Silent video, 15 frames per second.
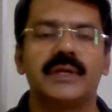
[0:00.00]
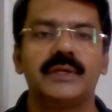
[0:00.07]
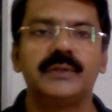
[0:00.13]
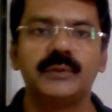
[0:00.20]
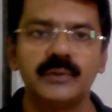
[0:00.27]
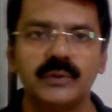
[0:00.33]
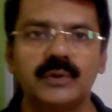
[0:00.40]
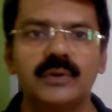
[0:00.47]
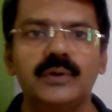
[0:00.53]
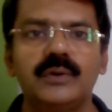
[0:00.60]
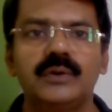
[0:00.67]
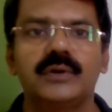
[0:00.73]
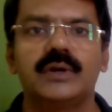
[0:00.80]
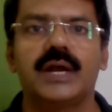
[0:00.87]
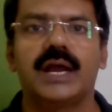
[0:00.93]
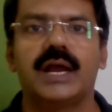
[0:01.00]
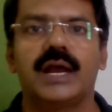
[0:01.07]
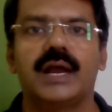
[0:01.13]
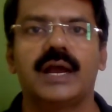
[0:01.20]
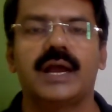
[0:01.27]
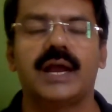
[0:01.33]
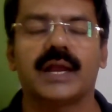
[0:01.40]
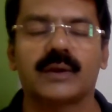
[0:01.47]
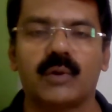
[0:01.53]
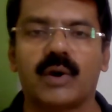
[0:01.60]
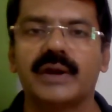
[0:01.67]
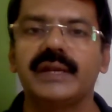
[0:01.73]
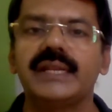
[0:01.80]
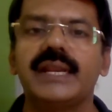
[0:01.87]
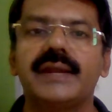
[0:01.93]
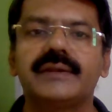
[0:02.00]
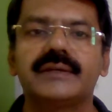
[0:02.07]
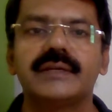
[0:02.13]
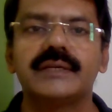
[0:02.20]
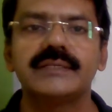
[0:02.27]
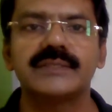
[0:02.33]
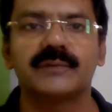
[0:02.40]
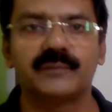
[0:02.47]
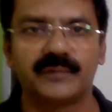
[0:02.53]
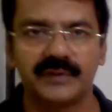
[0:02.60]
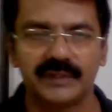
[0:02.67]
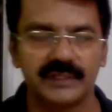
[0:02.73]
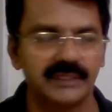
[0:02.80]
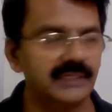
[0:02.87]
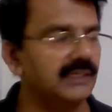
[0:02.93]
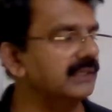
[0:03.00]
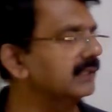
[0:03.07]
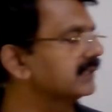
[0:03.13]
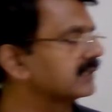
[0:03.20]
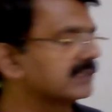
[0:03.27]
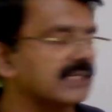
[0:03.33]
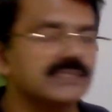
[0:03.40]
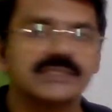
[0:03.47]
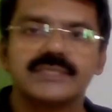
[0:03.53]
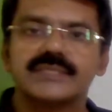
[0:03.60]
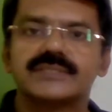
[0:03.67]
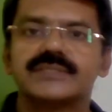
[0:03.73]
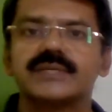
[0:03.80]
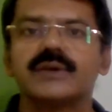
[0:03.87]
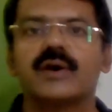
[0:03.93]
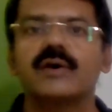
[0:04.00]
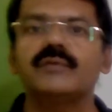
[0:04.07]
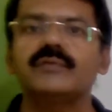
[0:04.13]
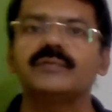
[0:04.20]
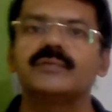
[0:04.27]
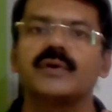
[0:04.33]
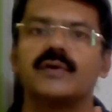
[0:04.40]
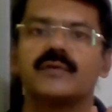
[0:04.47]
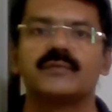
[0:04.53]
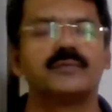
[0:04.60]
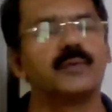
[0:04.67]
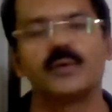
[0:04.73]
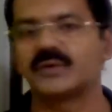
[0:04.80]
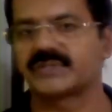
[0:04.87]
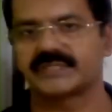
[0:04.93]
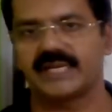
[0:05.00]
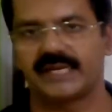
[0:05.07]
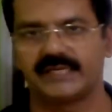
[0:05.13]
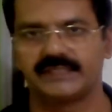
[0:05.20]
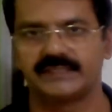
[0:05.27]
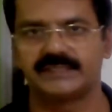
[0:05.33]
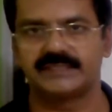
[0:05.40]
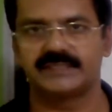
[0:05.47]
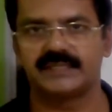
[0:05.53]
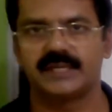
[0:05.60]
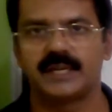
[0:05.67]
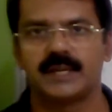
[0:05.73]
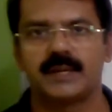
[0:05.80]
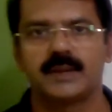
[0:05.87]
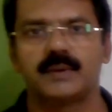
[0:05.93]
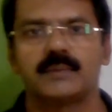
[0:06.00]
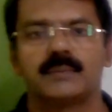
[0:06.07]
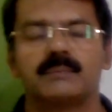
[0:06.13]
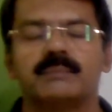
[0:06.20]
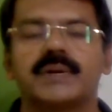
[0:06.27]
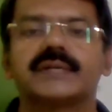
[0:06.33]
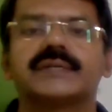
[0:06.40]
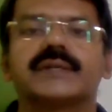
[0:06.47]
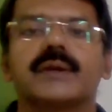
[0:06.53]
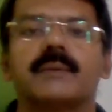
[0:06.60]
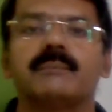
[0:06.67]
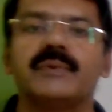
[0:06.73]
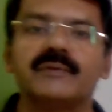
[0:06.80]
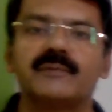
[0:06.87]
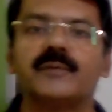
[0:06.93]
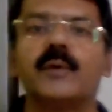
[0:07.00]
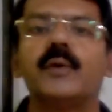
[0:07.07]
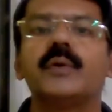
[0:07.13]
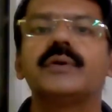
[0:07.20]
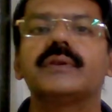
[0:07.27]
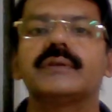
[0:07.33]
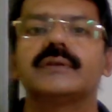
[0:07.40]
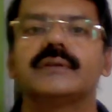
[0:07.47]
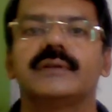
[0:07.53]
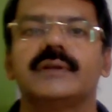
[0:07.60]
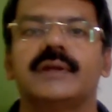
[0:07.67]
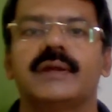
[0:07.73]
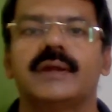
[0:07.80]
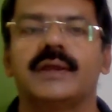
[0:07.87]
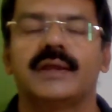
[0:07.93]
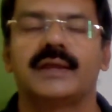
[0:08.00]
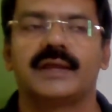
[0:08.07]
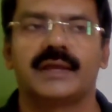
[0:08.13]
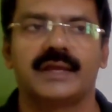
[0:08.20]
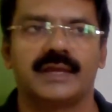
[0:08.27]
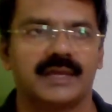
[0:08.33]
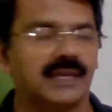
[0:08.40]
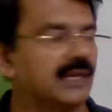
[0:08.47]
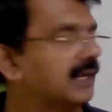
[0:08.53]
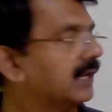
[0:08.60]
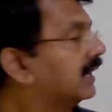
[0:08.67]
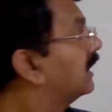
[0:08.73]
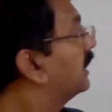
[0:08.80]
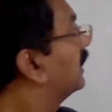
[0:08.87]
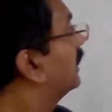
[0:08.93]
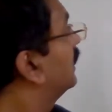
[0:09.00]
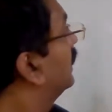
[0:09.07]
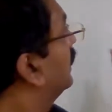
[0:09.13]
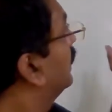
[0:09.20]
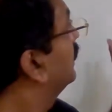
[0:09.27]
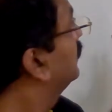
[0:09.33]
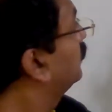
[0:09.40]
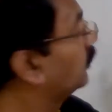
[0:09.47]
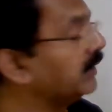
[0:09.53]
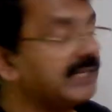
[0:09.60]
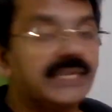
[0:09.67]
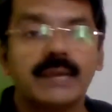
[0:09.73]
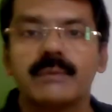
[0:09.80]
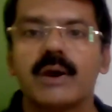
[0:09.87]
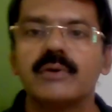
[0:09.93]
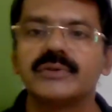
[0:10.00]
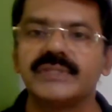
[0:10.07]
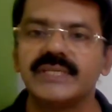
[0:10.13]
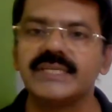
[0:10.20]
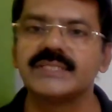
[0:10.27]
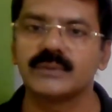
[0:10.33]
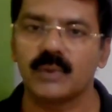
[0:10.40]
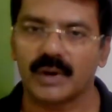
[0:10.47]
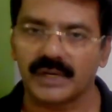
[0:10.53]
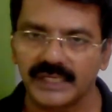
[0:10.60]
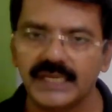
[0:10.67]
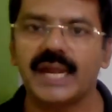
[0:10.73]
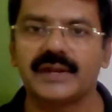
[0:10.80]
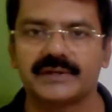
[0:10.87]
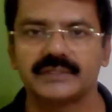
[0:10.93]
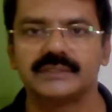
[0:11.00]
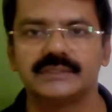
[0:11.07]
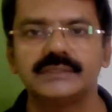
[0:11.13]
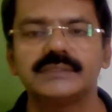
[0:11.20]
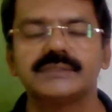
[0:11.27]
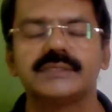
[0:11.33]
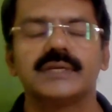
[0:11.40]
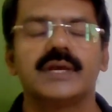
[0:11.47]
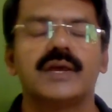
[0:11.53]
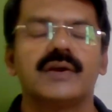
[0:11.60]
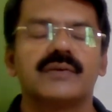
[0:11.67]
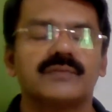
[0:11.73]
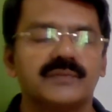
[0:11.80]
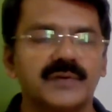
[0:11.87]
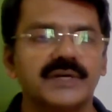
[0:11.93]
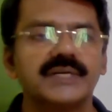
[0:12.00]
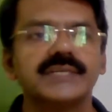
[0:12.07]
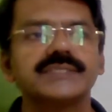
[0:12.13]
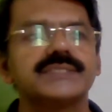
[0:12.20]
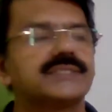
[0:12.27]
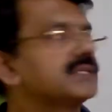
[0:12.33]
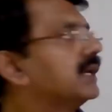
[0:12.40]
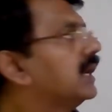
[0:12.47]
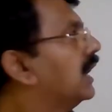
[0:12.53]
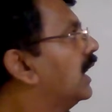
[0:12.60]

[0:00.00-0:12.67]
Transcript: You know, a quadrilateral is a figure consisting of four sides. But before knowing about these quadrilaterals, first